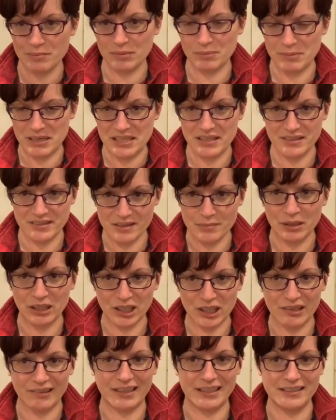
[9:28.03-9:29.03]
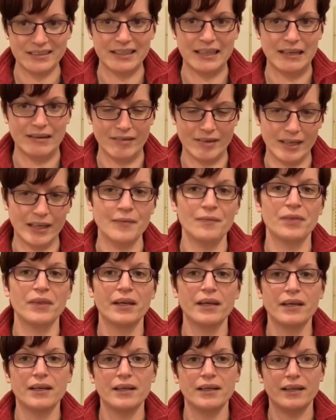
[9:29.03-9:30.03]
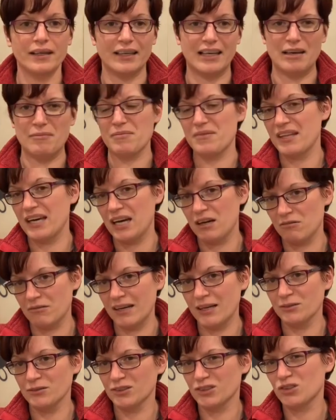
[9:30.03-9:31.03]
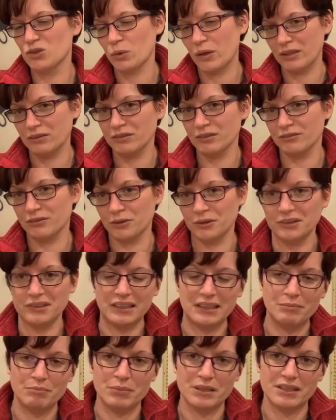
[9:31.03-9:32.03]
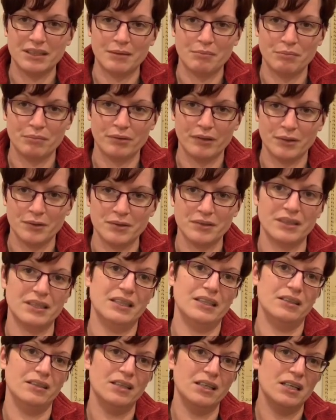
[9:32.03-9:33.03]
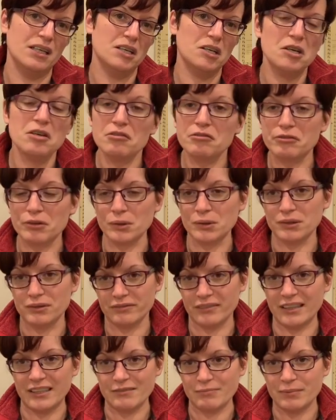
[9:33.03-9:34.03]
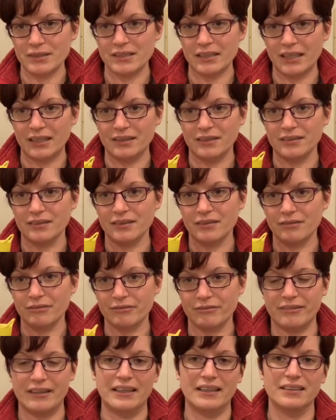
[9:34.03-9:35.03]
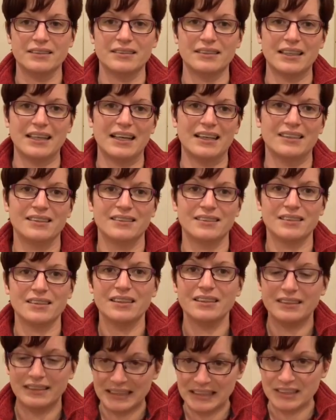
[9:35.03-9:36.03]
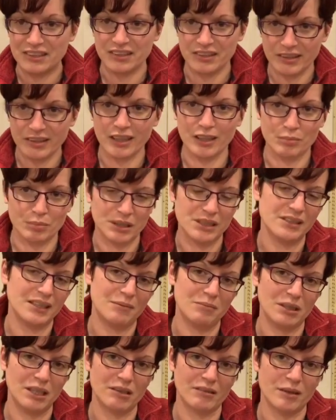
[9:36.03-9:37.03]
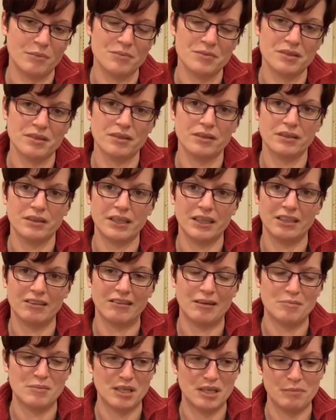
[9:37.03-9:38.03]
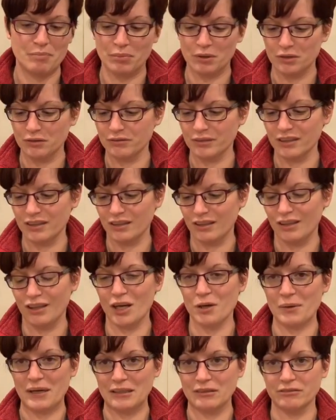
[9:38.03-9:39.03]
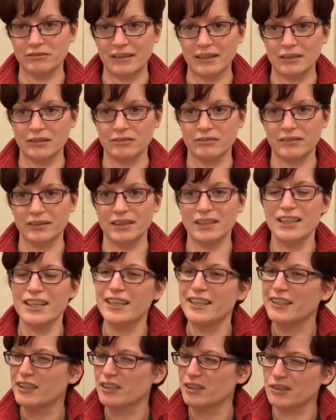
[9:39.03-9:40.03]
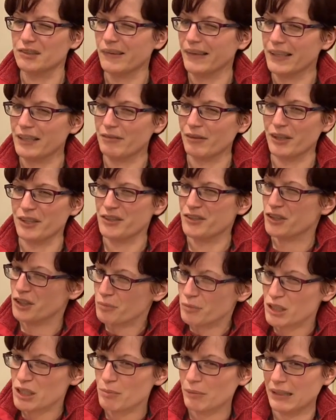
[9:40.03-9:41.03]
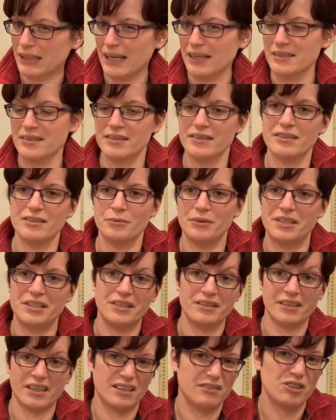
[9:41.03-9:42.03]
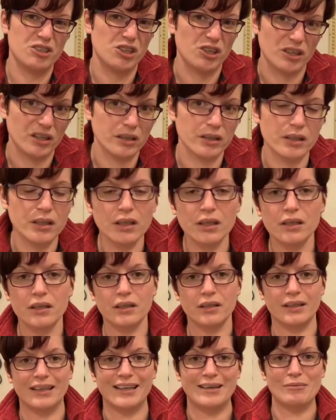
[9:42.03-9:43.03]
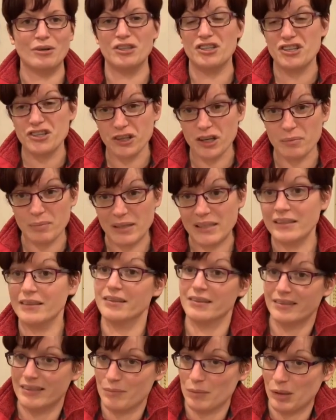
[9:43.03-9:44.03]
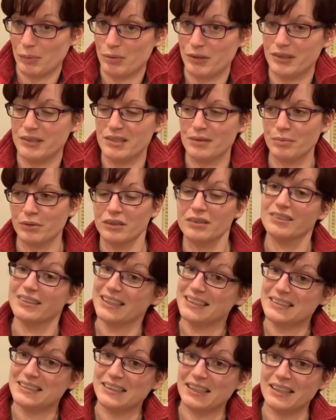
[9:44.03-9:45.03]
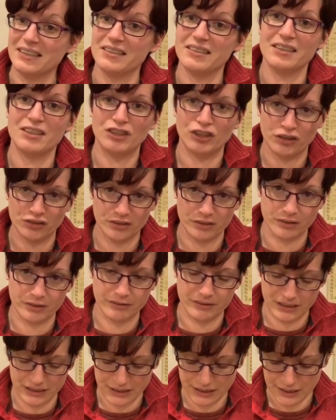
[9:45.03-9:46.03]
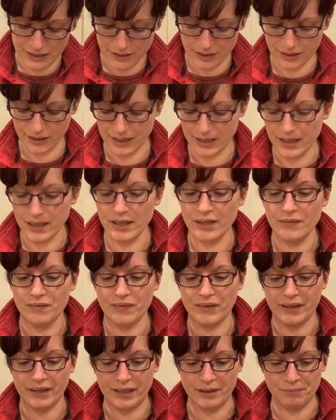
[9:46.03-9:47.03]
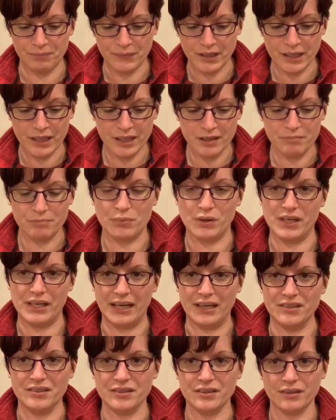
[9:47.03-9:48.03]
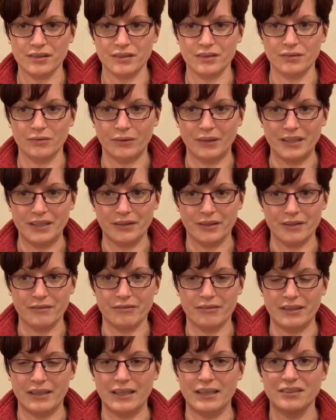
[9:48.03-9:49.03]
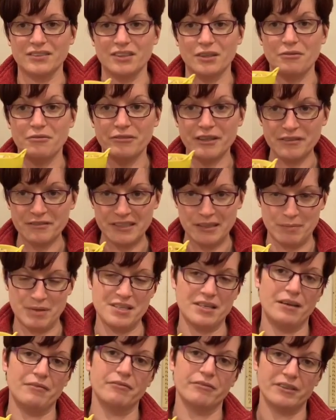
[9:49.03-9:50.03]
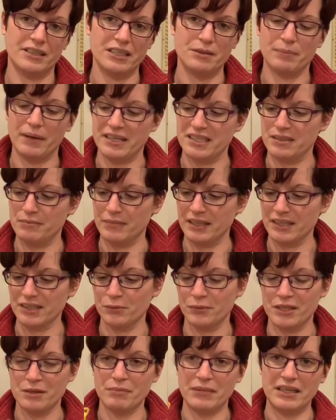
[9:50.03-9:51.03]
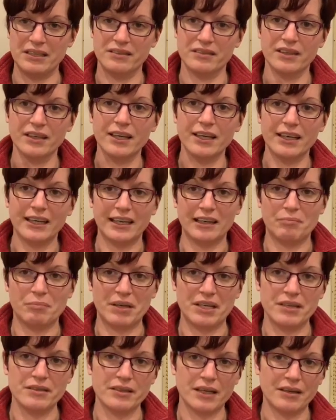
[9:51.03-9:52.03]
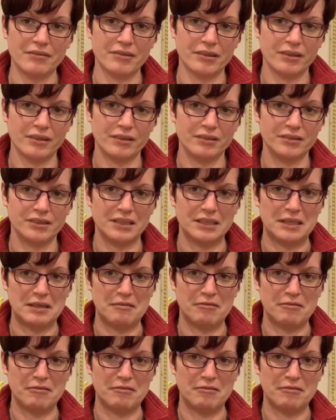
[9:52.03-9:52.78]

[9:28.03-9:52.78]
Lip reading: meet the similar criteria, that around 12-14% protein, 4-5% fat, and decent copper, 10 milligrams a kilogram and above, low alfalfa. Try and avoid too much molasses, which is kind of sugar, and sugar beet, similar principle. Tastes nice, not so good for the teeth, but yes, when you're going for that, so 50% for this base mix, which means because I've got